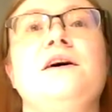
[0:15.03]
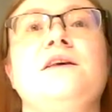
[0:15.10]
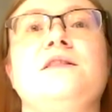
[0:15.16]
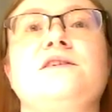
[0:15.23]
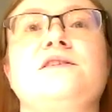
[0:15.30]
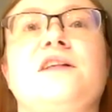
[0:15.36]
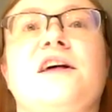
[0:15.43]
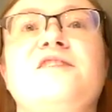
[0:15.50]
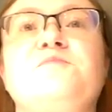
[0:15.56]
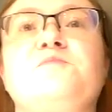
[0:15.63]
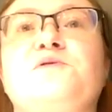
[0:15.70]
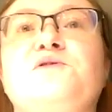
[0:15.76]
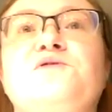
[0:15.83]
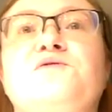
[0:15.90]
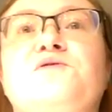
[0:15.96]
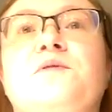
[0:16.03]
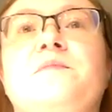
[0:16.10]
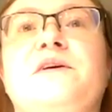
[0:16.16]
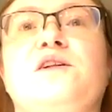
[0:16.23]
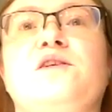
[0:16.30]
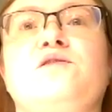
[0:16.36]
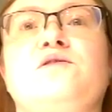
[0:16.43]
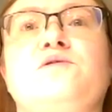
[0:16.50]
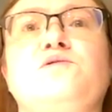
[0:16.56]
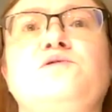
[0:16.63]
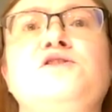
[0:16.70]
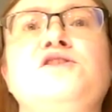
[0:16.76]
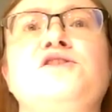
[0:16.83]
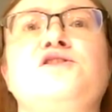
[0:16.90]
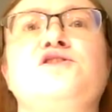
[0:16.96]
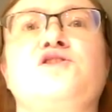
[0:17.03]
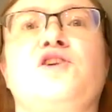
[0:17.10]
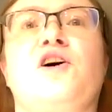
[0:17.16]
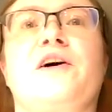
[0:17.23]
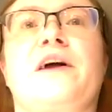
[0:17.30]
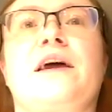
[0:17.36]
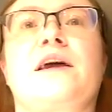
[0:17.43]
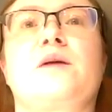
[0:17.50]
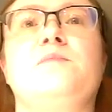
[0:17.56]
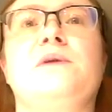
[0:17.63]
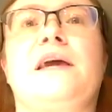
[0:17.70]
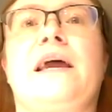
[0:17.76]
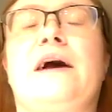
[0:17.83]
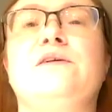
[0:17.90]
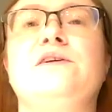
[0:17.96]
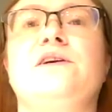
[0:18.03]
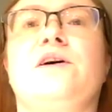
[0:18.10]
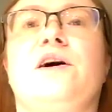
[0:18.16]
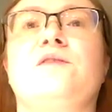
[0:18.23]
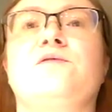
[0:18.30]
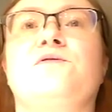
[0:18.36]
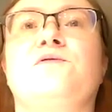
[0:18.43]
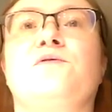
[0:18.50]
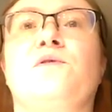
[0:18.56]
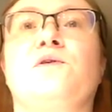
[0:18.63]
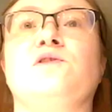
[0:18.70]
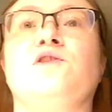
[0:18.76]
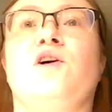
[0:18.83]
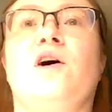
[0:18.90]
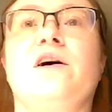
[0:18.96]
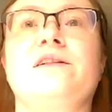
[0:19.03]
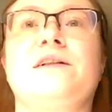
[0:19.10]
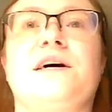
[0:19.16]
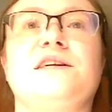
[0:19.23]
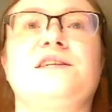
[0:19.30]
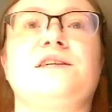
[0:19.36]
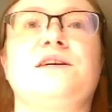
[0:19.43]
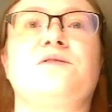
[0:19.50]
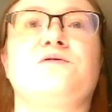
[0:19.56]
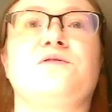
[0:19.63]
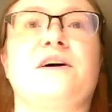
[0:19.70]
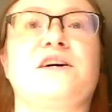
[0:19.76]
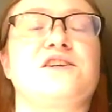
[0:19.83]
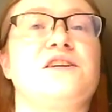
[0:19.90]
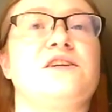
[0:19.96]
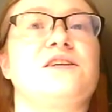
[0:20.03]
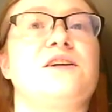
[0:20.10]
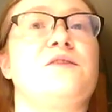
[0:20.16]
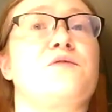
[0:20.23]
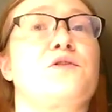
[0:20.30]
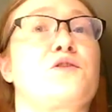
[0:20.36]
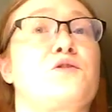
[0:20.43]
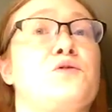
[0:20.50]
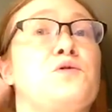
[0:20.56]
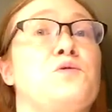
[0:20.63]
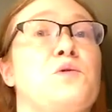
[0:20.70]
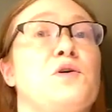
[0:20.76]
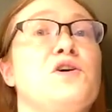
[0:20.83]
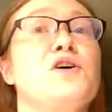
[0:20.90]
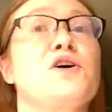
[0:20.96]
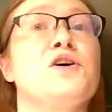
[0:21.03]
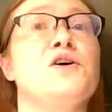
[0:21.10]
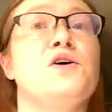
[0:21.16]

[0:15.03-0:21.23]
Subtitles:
This life-proof formula holds strong and can be counted on for long-lasting freshness even through work,